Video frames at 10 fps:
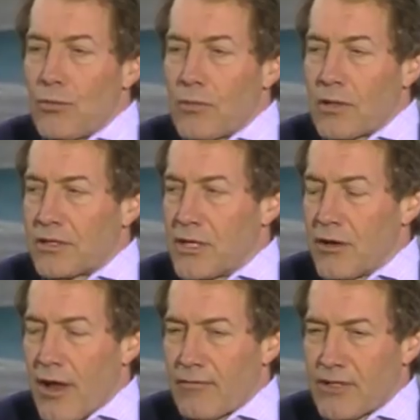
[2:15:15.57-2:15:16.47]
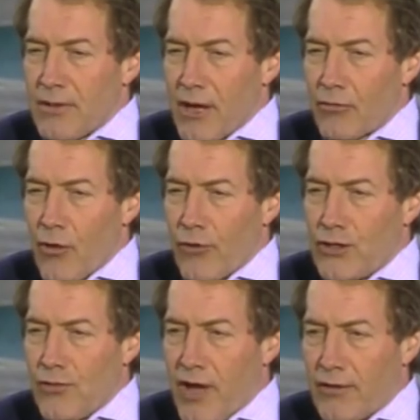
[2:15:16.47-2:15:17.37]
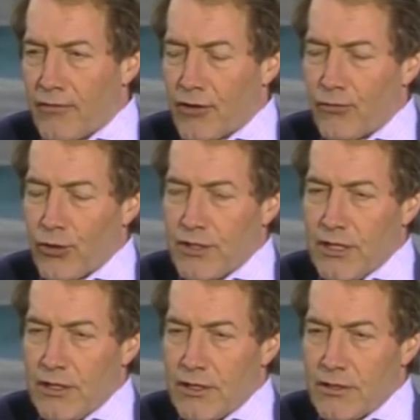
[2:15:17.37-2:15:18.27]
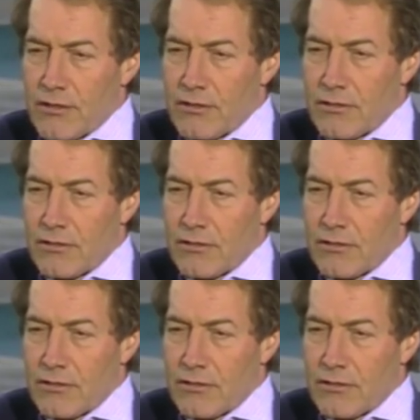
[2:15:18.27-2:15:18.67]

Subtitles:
you continue to have the same kind of growth rate you've had the first 14 years?